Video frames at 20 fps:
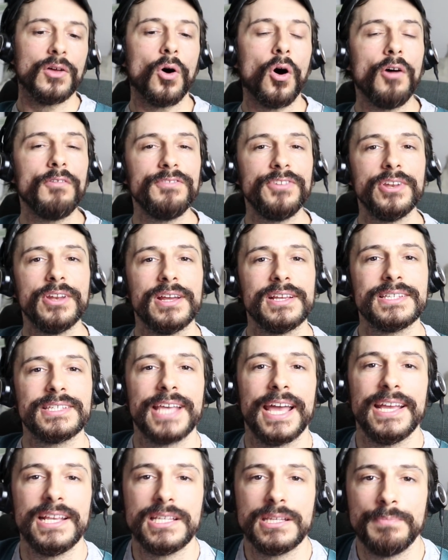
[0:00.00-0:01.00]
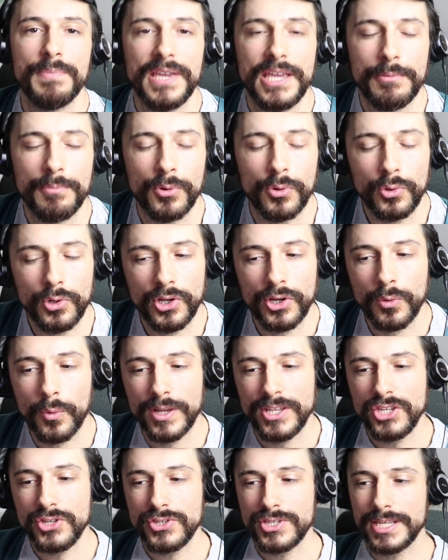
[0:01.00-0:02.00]
Often I say to people, look,
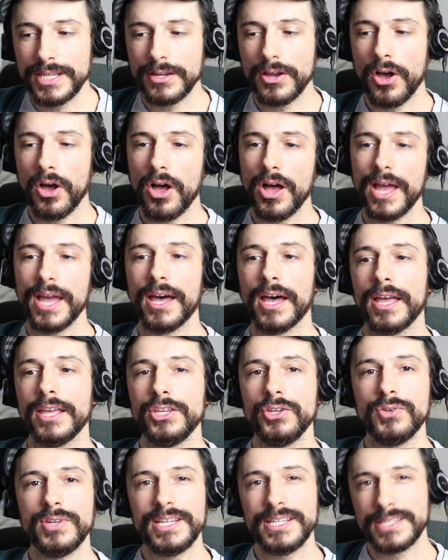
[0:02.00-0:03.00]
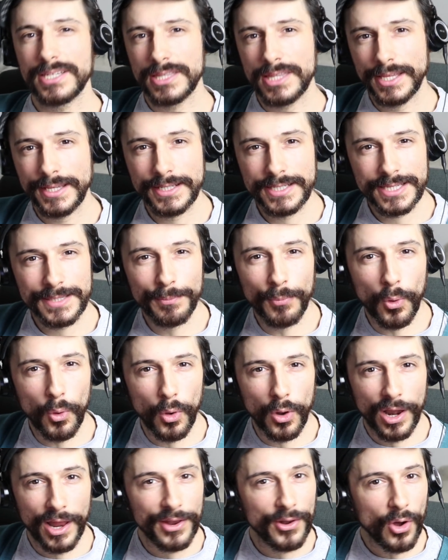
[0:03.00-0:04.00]
when you sing higher, you need to think
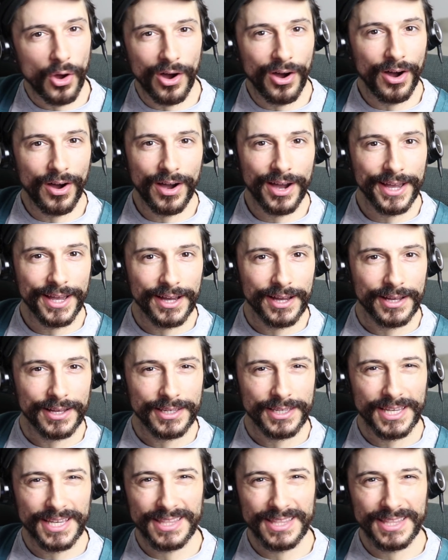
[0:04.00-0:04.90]
smaller, not higher.